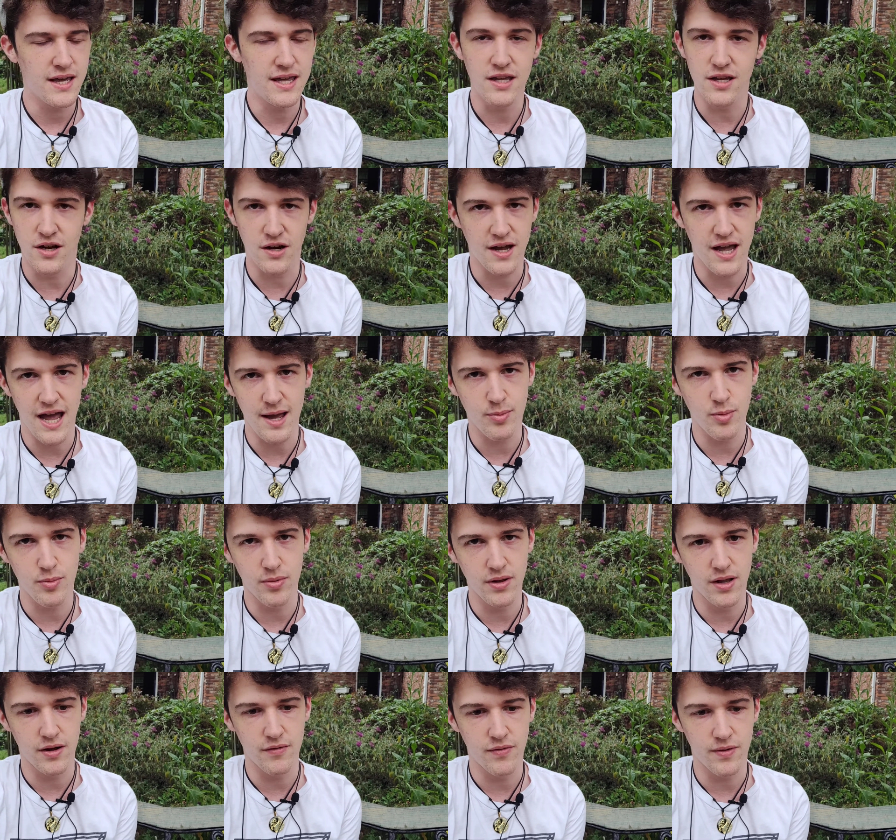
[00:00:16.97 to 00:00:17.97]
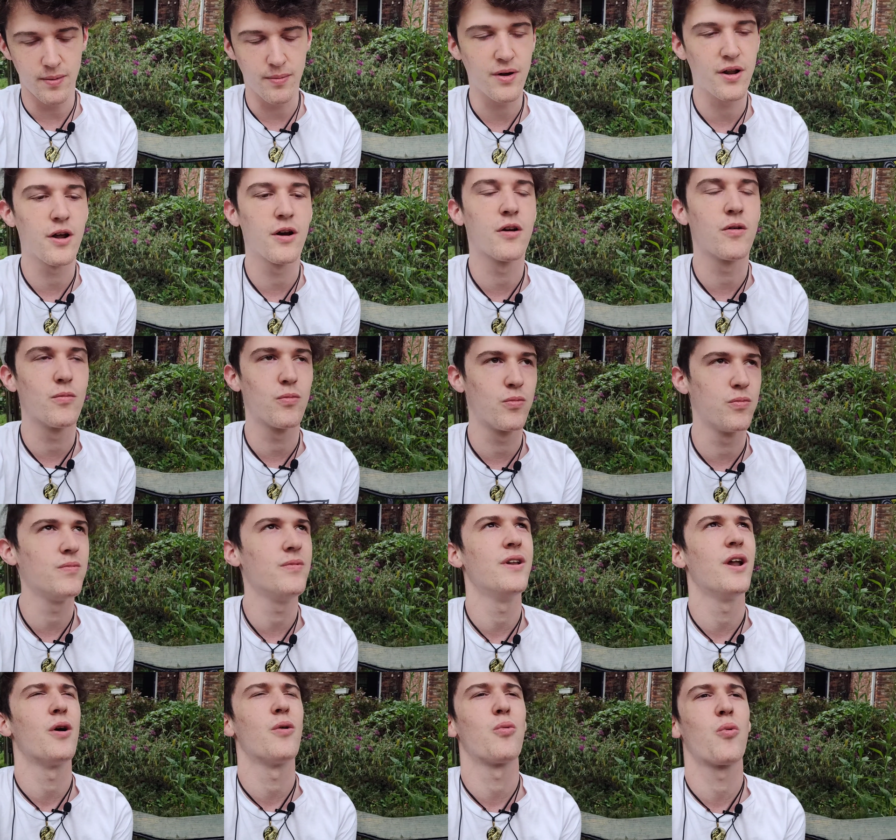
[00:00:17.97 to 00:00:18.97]
you're capable of and I'm going
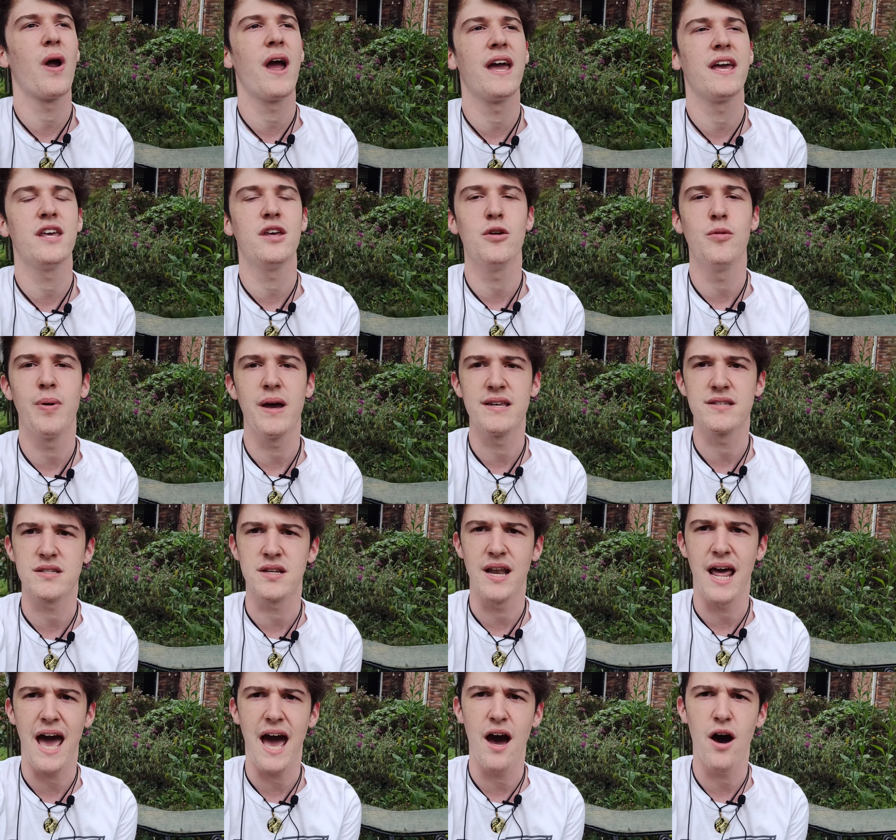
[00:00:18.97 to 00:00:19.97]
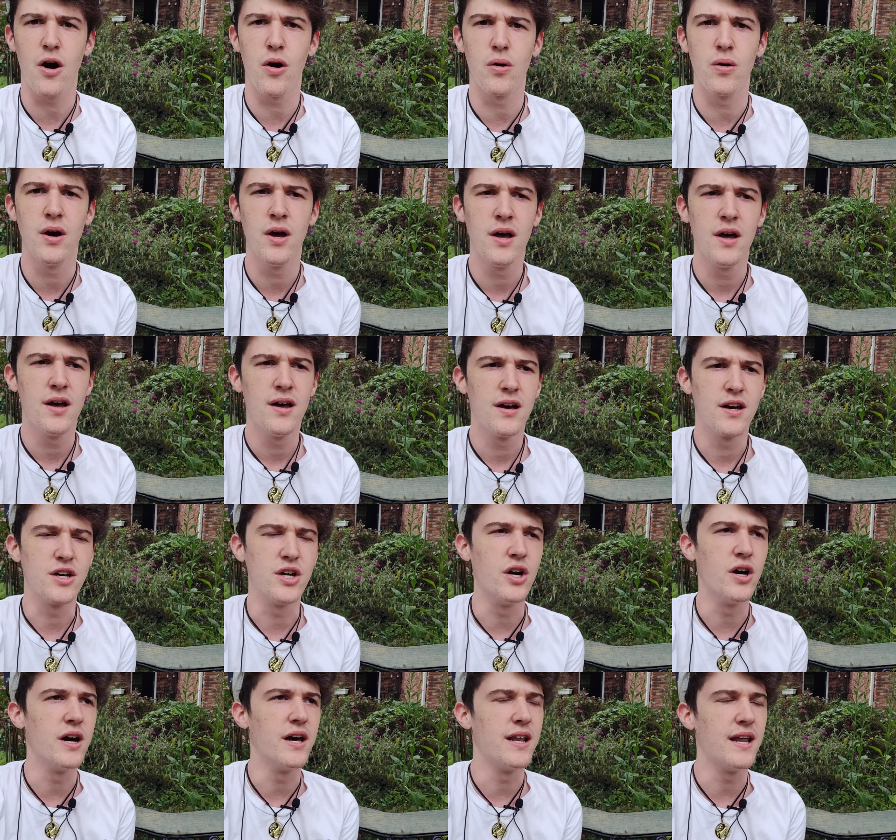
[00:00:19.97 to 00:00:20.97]
to, you know, rank you based on how
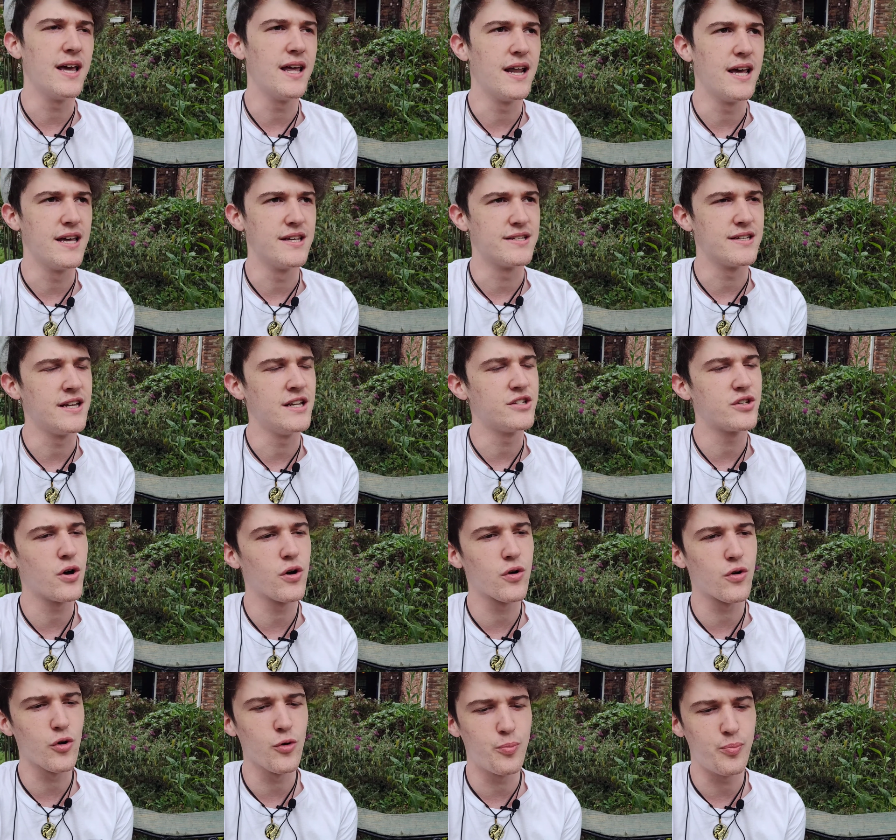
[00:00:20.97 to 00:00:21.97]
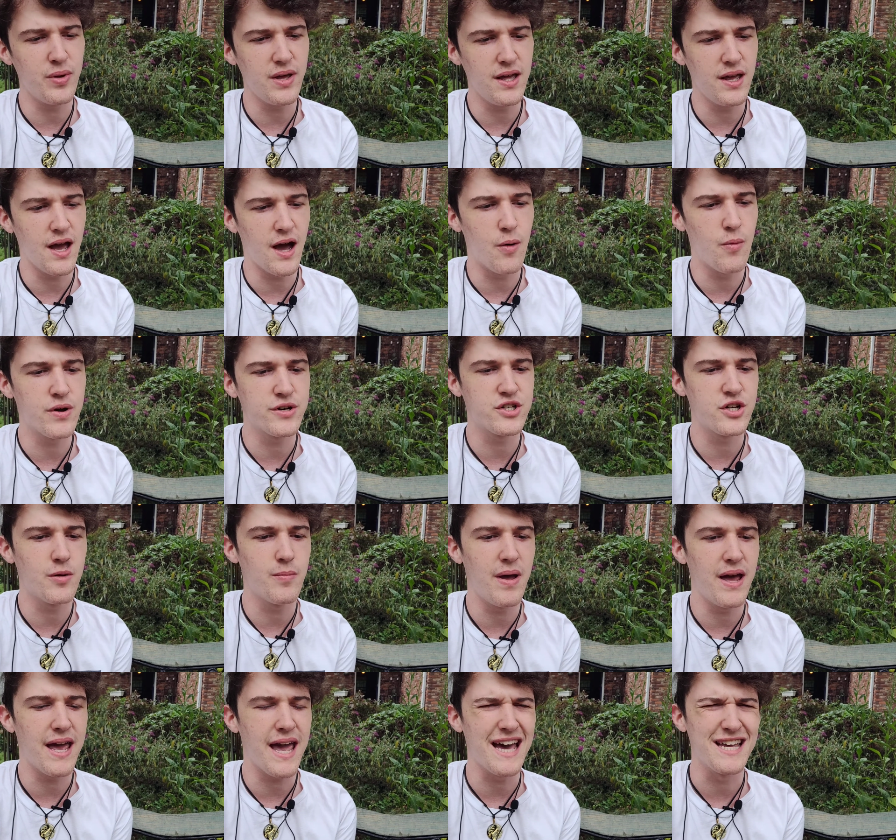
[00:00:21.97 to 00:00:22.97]
good it is. And he told group B, I want you
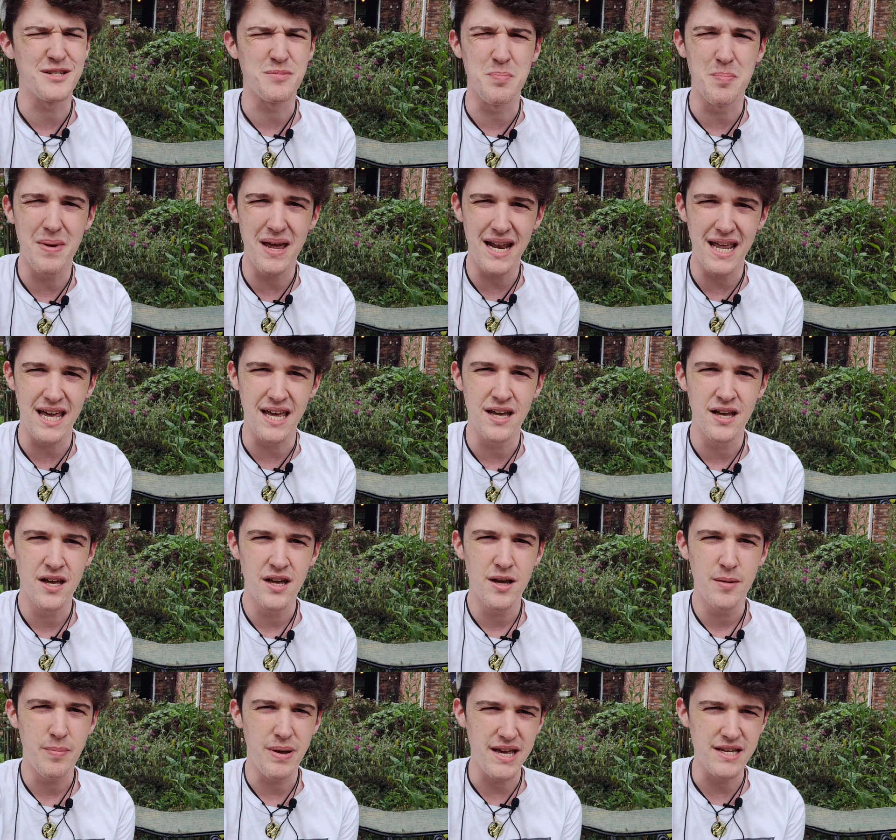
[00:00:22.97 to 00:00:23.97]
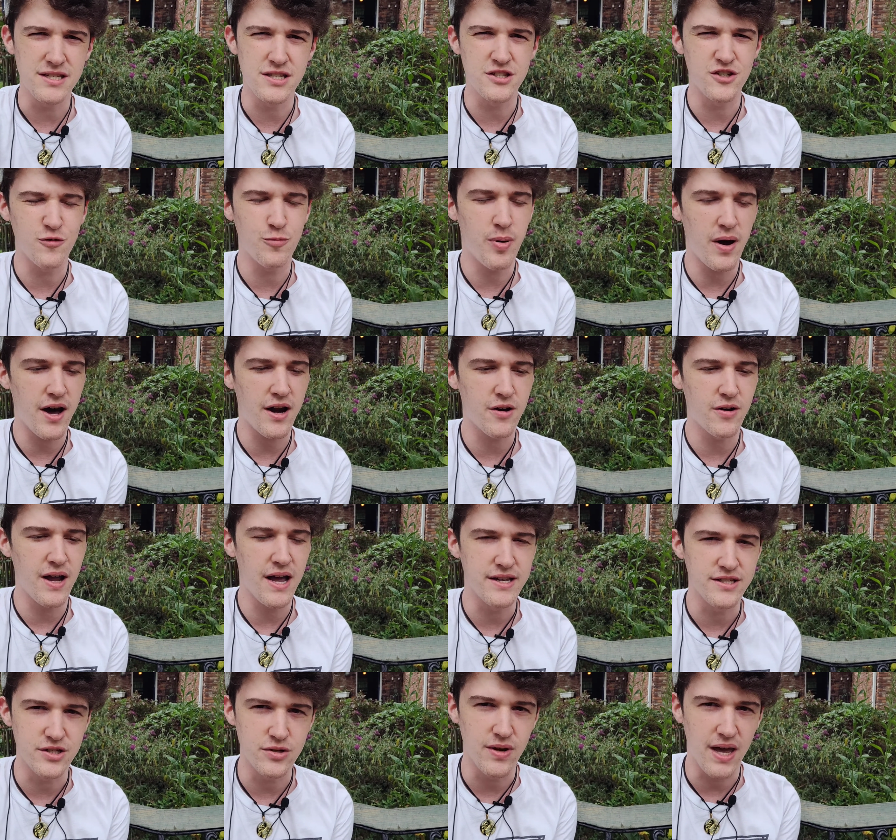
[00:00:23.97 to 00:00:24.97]
to make as many pieces of
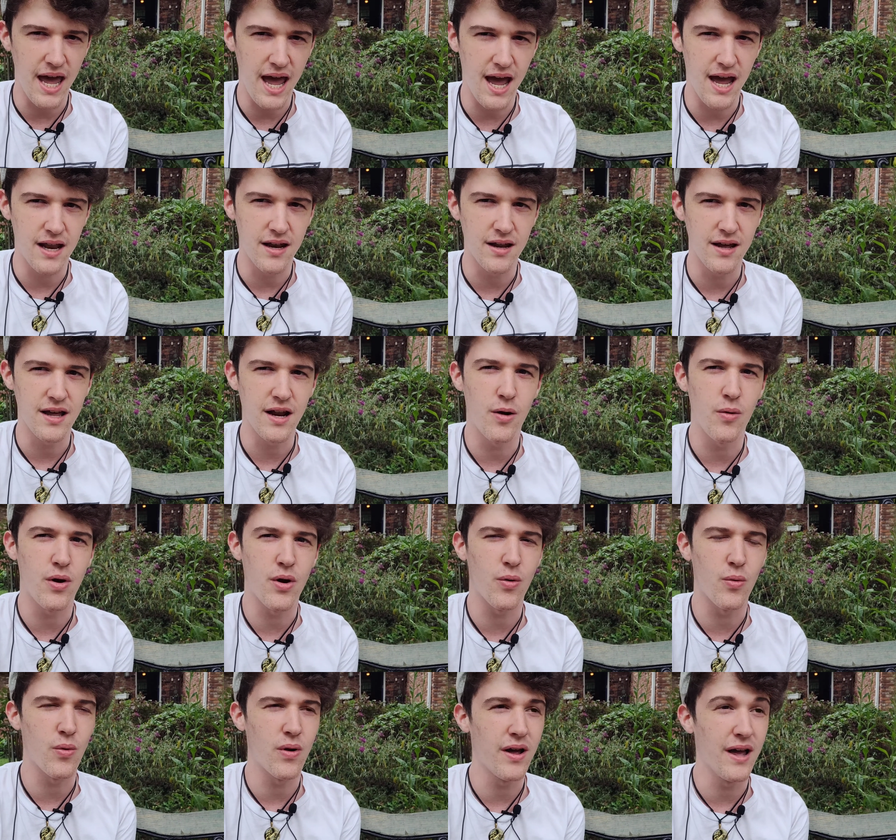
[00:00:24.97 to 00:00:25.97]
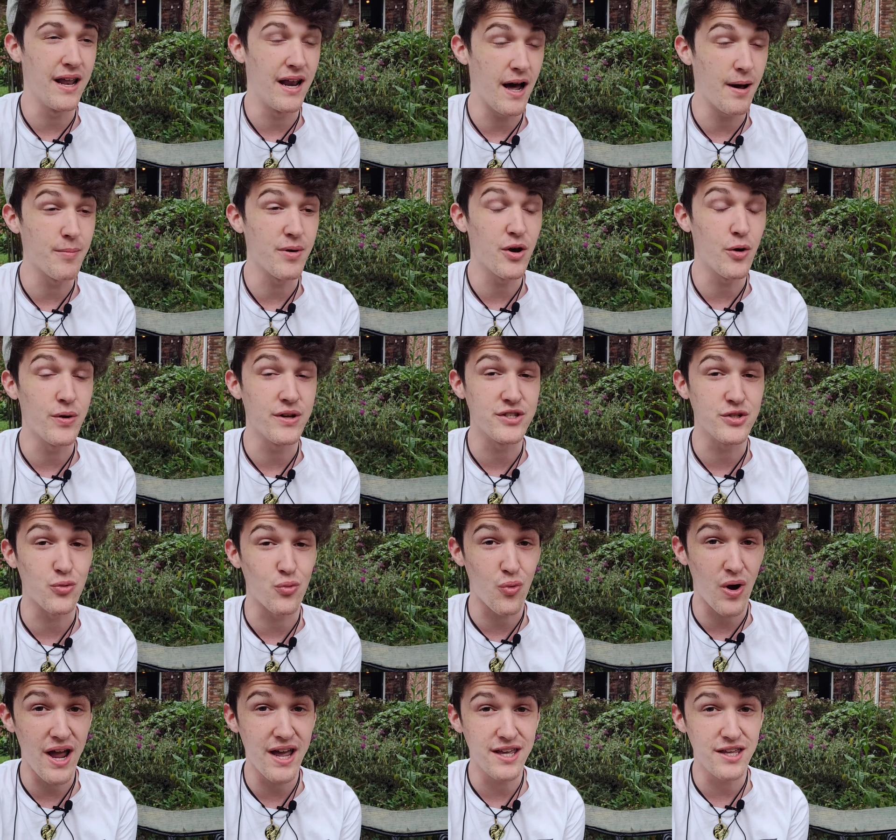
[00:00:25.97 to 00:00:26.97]
pottery as you can and I want to and I'm going to
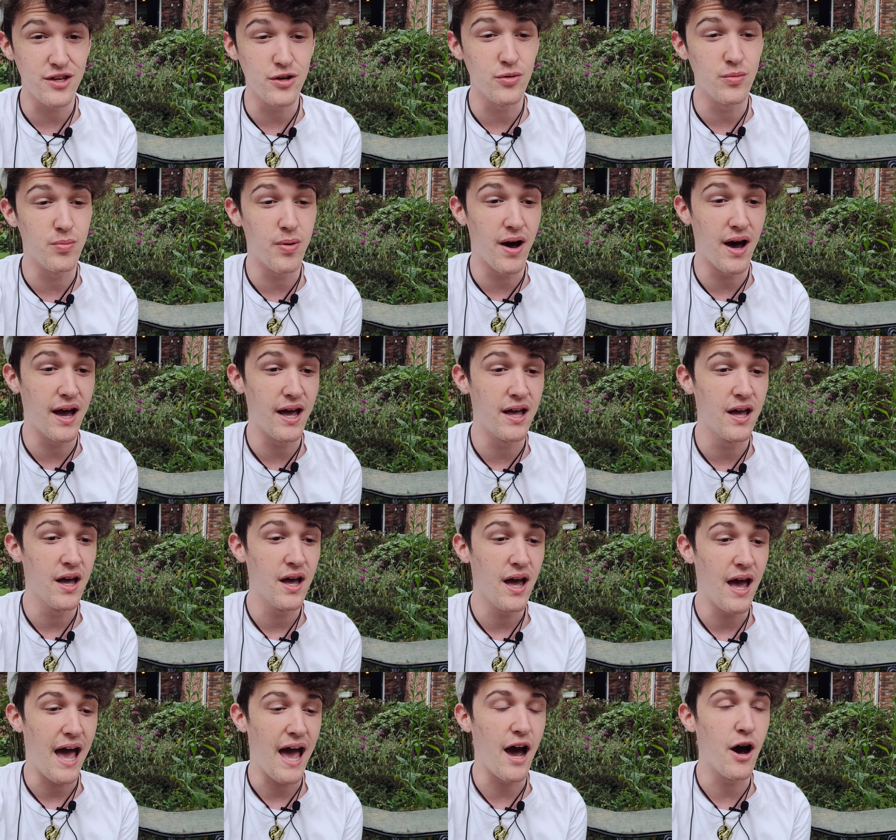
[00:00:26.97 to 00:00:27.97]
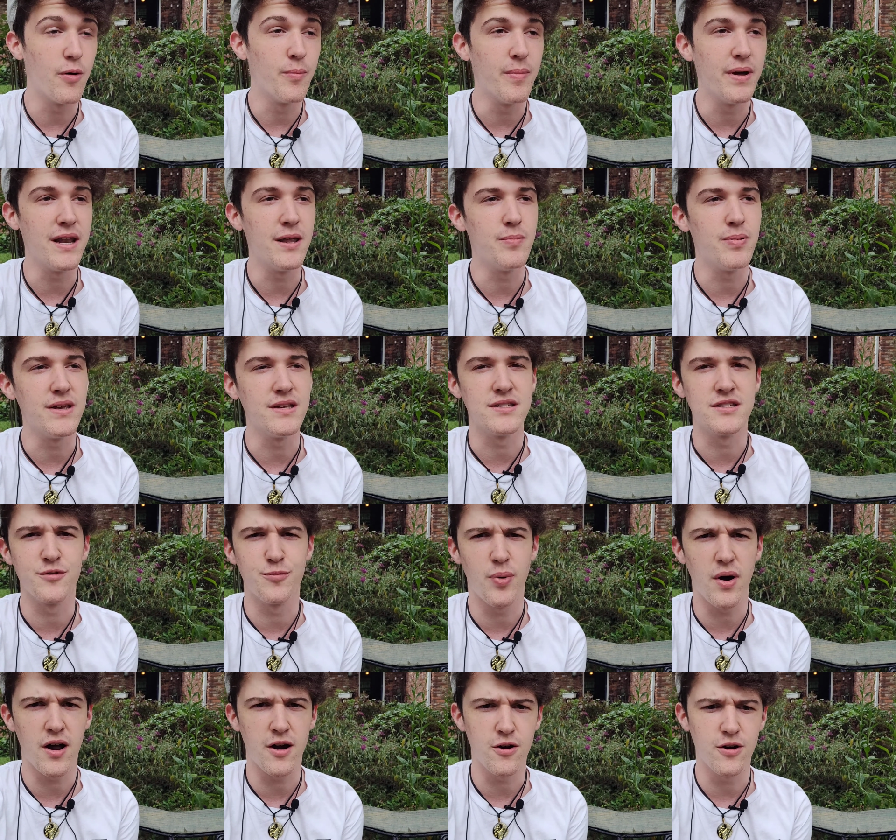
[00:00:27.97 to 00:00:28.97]
rank you by how many pieces
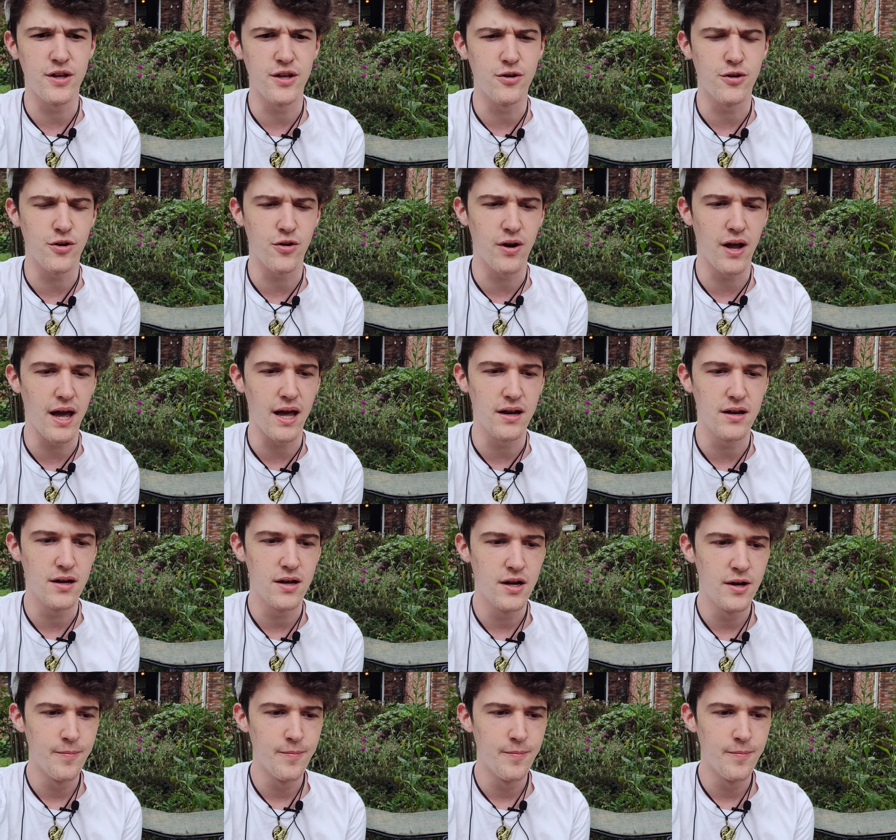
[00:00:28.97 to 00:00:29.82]
of pottery you create.